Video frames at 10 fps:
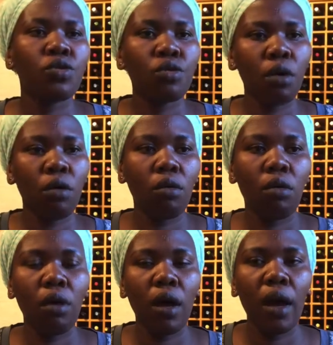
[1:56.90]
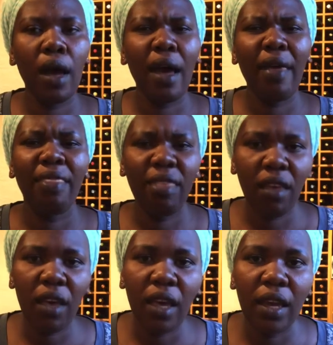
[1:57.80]
So I
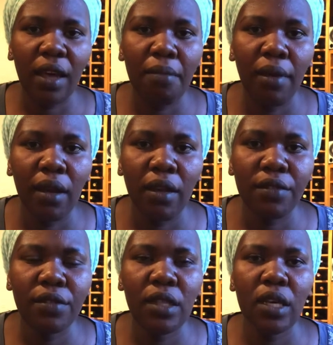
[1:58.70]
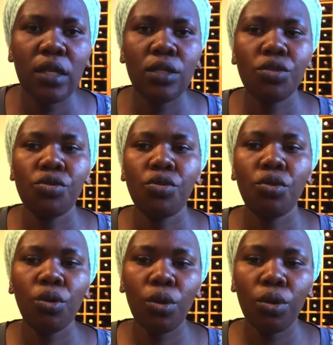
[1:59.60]
think and I believe there is
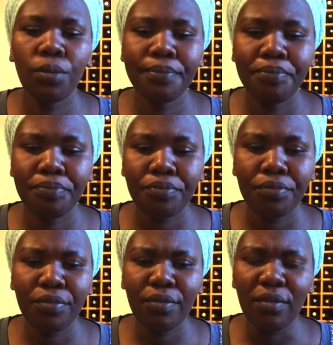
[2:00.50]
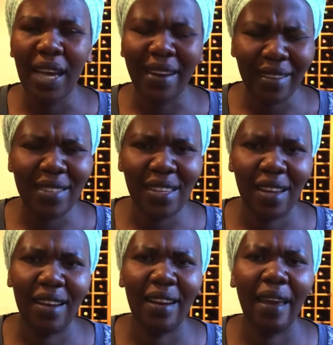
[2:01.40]
no
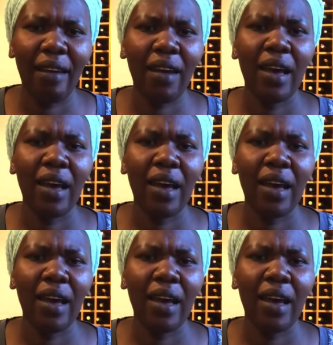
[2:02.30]
reason, like